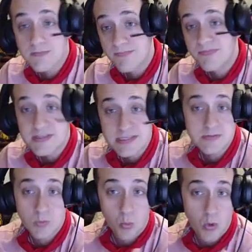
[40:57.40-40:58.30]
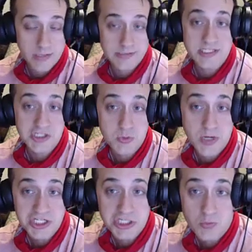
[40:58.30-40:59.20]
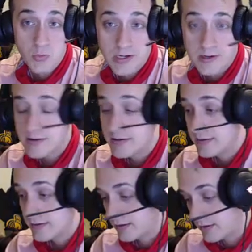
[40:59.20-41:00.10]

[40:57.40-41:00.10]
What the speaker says: So this is one situation where,